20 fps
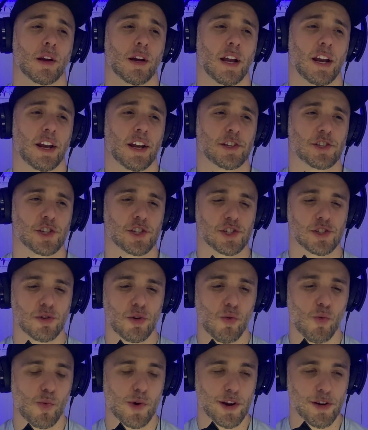And it's just so
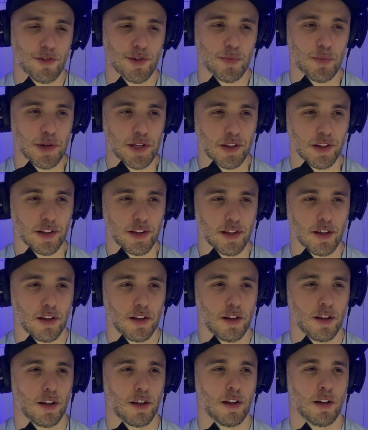weird to me, like
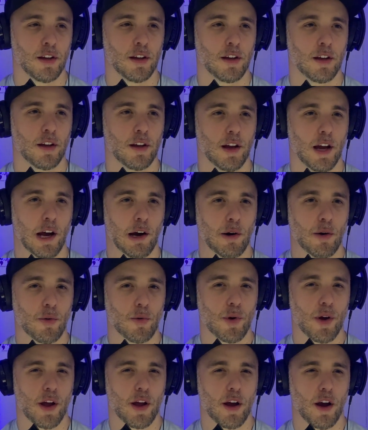
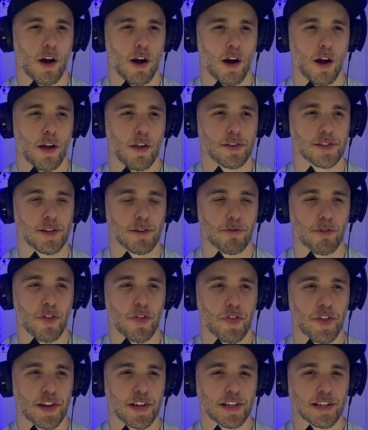how
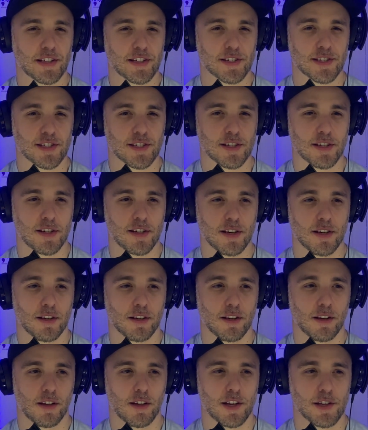different things
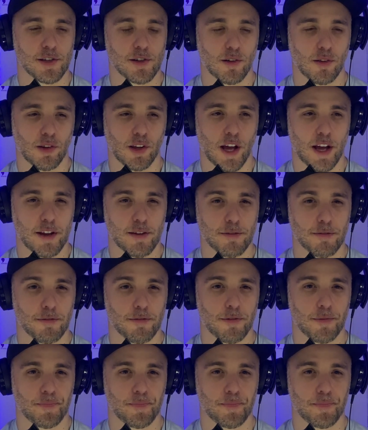in your life